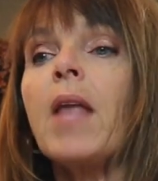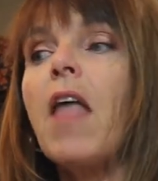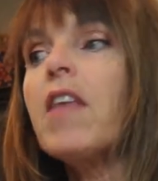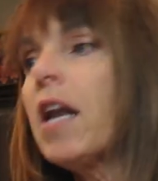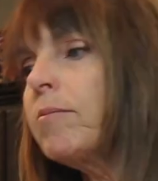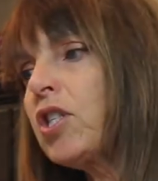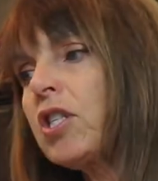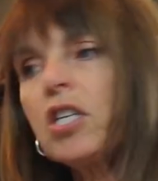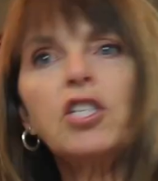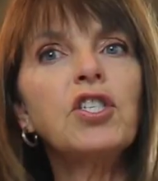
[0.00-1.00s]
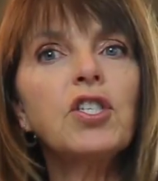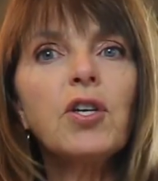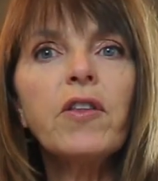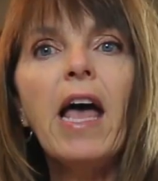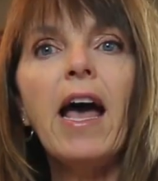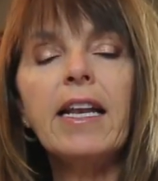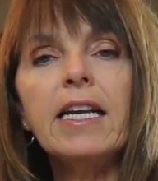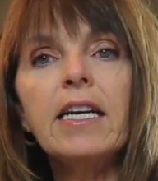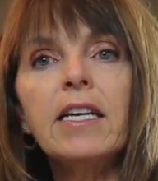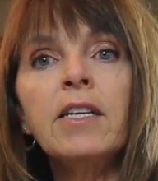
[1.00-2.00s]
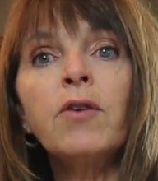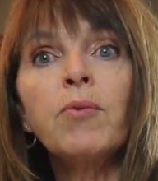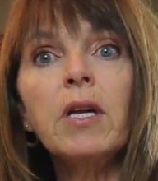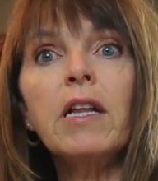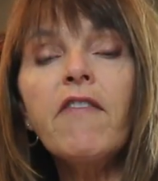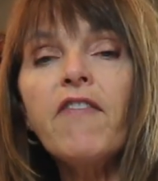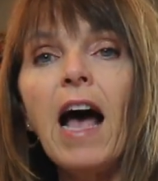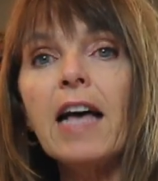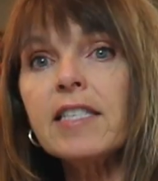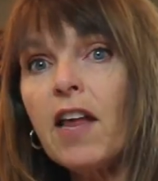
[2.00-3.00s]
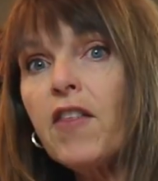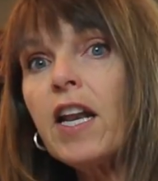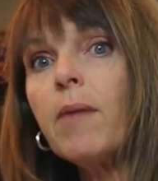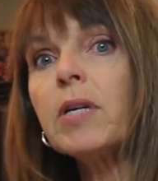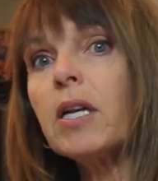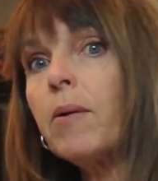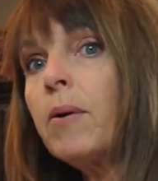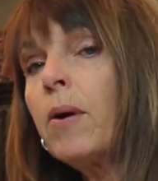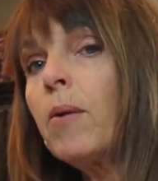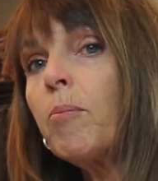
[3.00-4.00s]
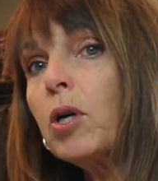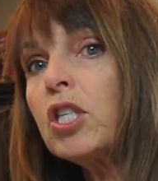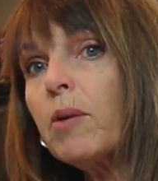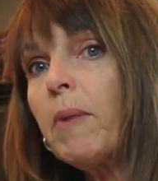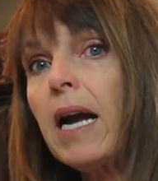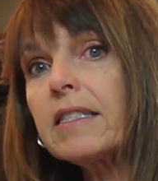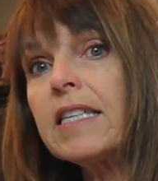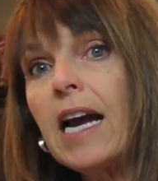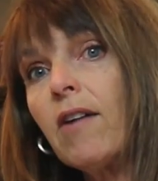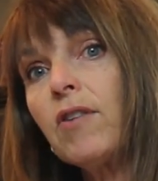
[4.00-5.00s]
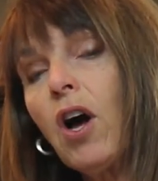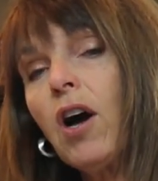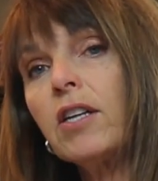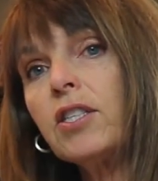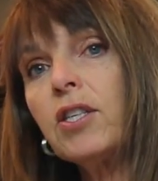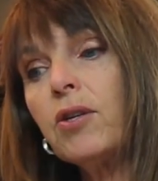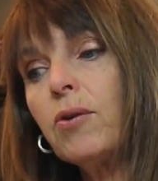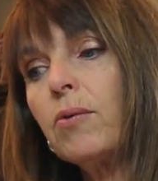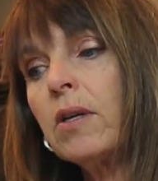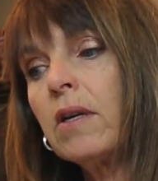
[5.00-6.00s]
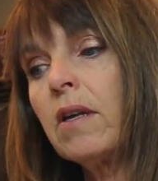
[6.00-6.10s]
And then I'm just going to stir that in really fast, and then I'm going to push it back down onto